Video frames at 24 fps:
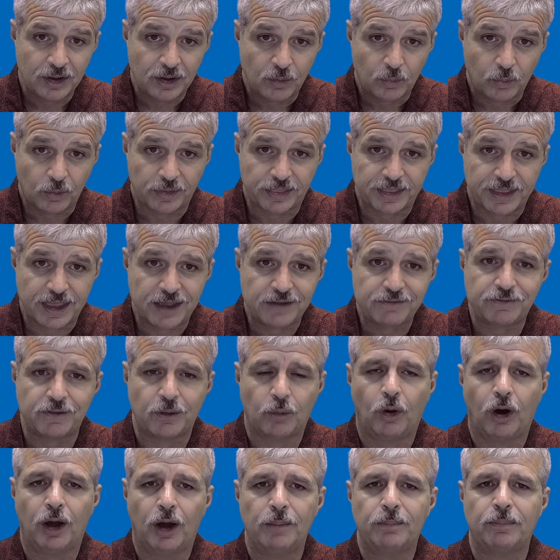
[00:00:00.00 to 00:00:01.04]
Well, the
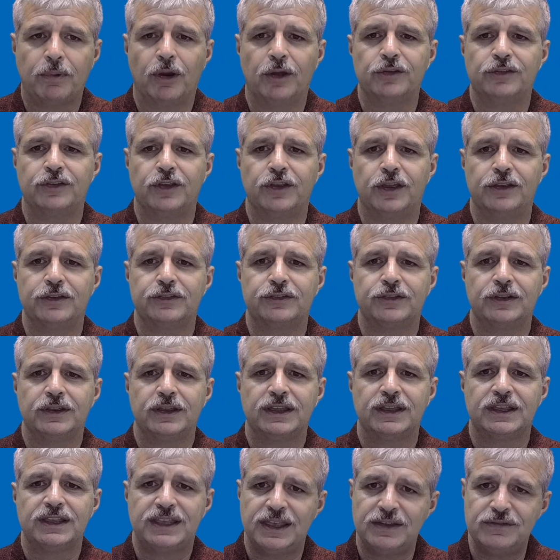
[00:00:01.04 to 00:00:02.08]
FOI process
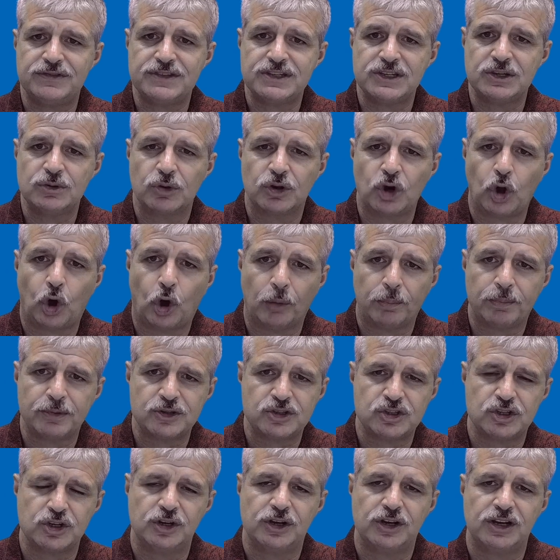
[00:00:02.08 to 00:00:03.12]
gives you an
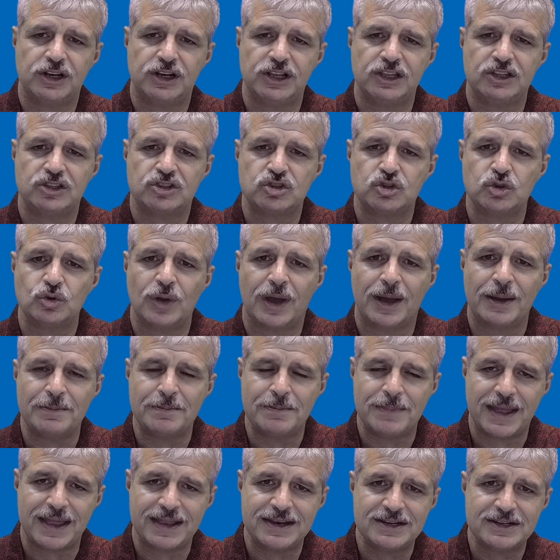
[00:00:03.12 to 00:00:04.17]
opportunity to
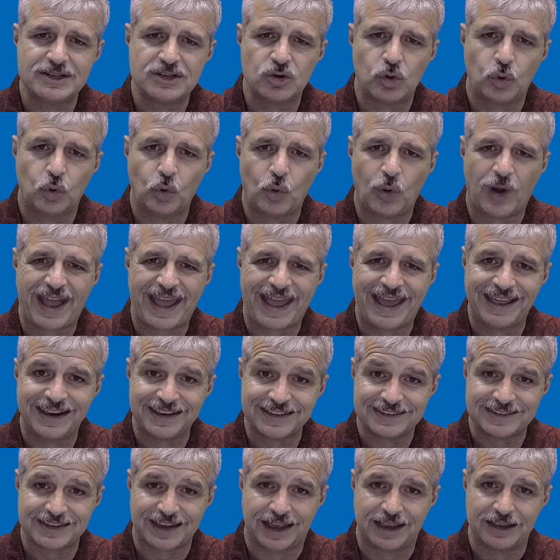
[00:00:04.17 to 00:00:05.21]
amend or
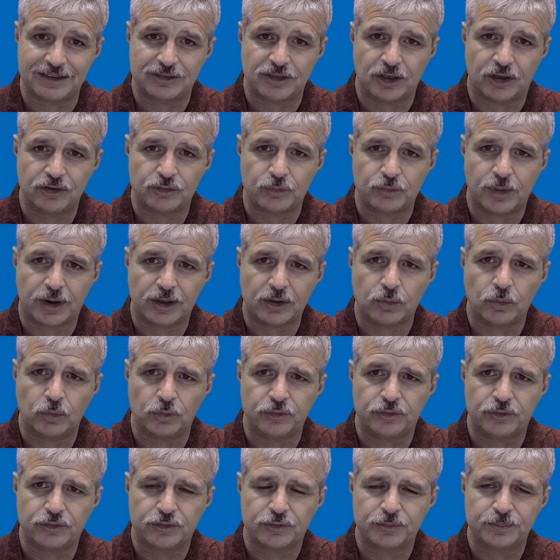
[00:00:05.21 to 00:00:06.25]
annotate those
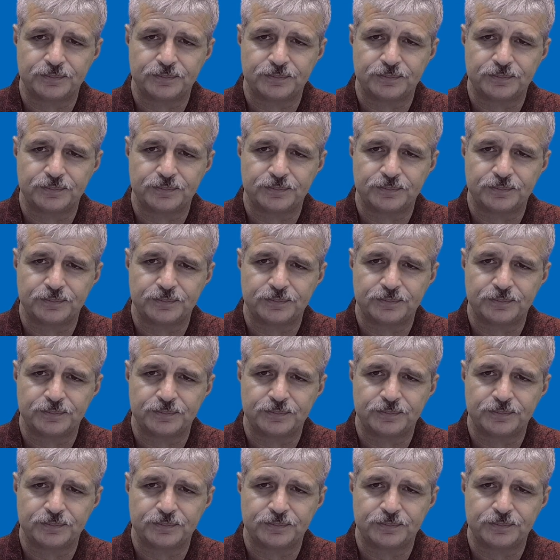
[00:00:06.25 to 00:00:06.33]
records.